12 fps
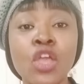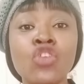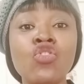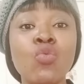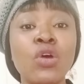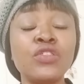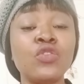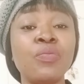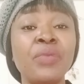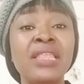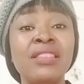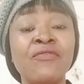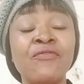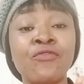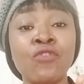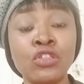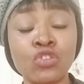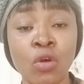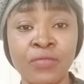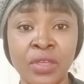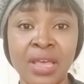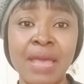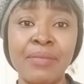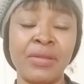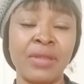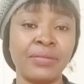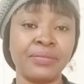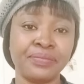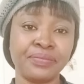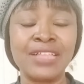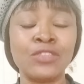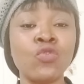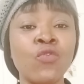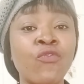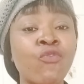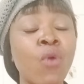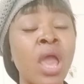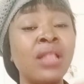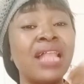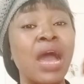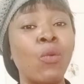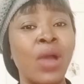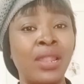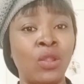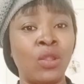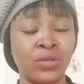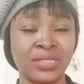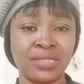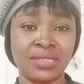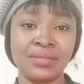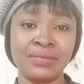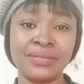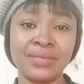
You want to be in the front of the camera to fuel our lust.